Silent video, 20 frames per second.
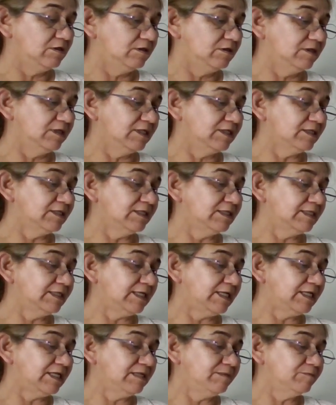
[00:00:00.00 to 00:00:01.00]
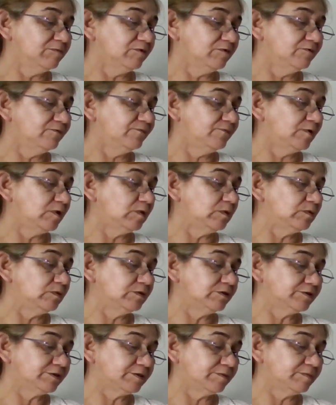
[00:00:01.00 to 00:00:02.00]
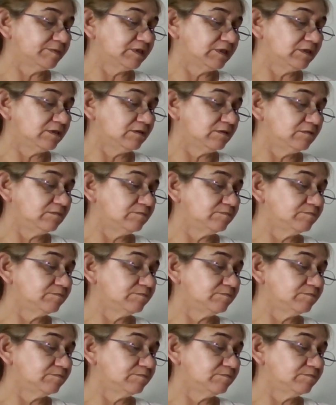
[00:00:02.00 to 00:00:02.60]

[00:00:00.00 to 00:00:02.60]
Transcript: like a game or a phone or something.